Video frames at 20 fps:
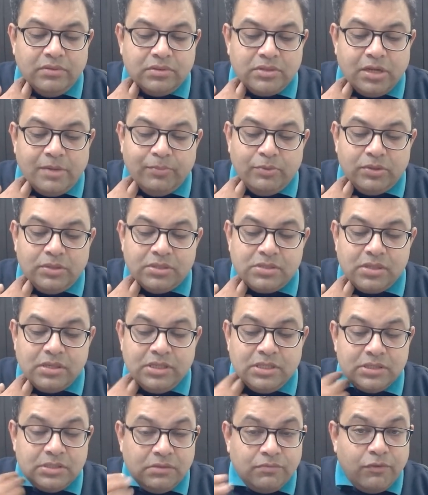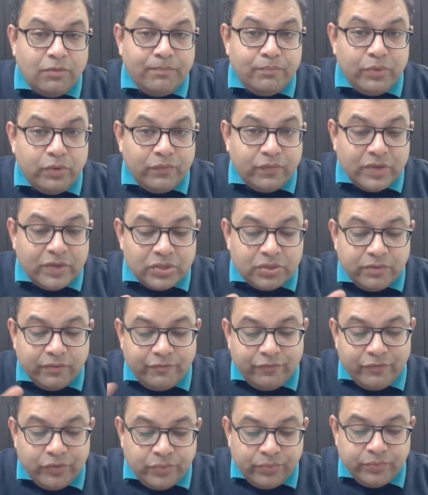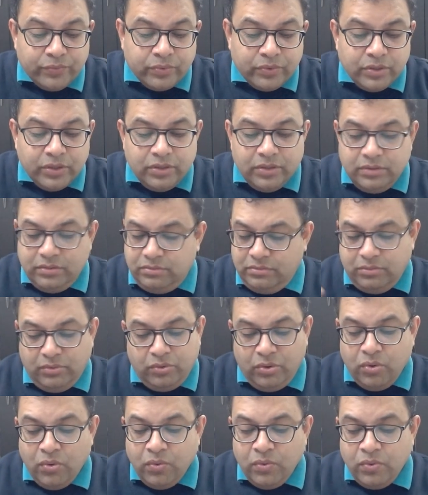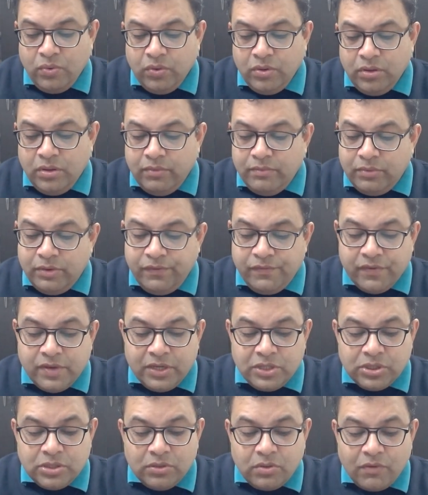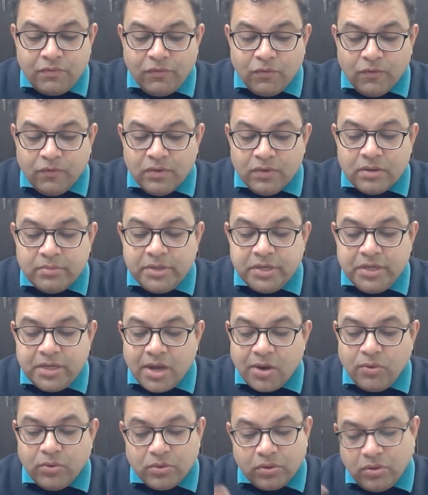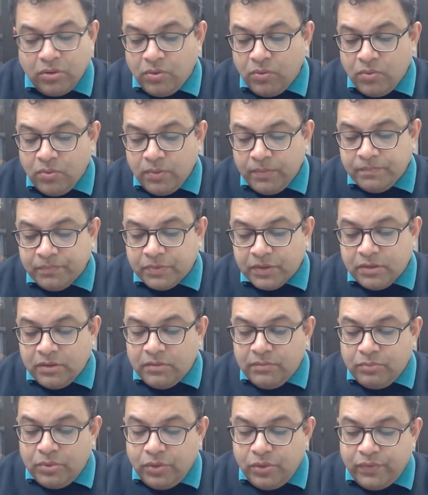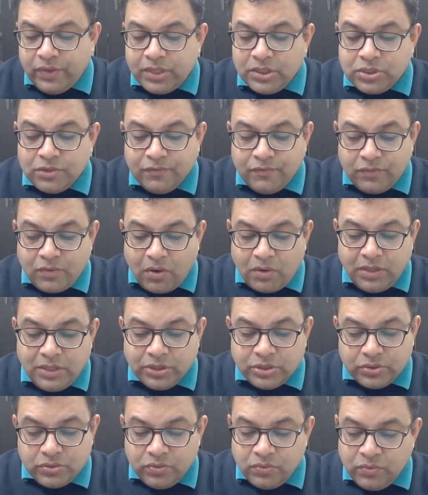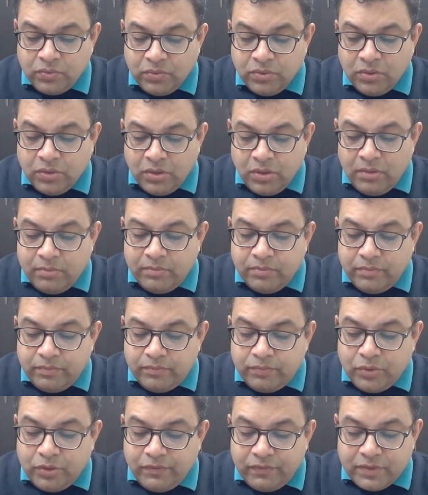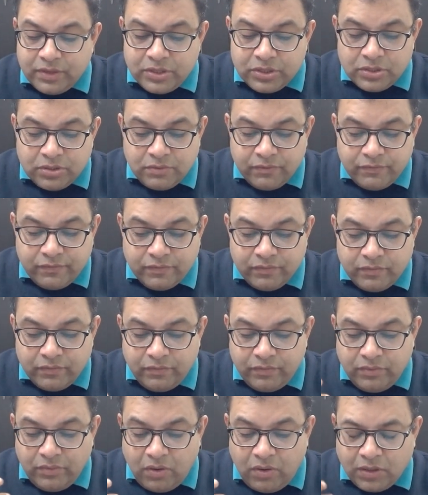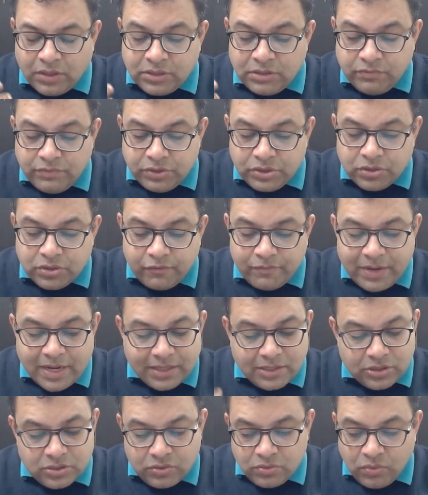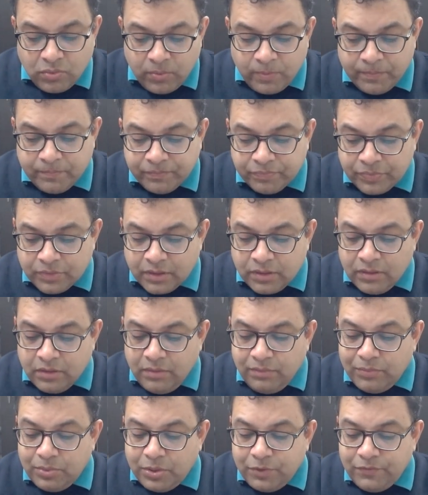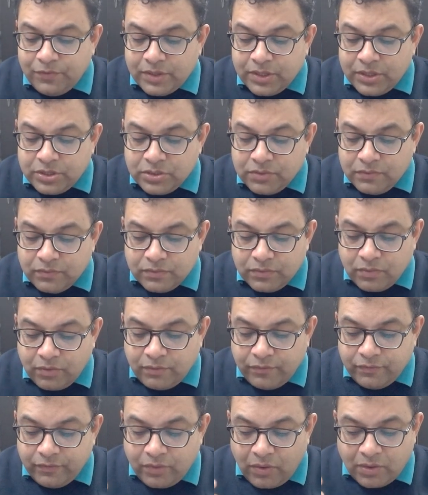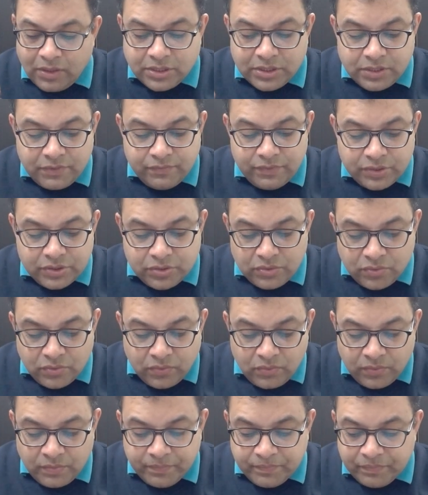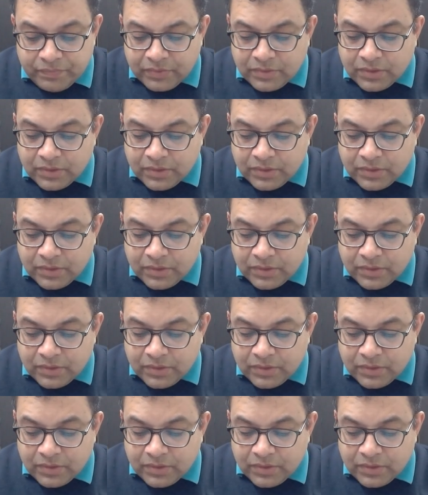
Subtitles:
Sariputta said, is it for purification of view? No. Purification of overcoming doubt? No. Purification of knowledge? No. Purification of knowledge and vision of practice? No. Purification of knowledge and vision? No.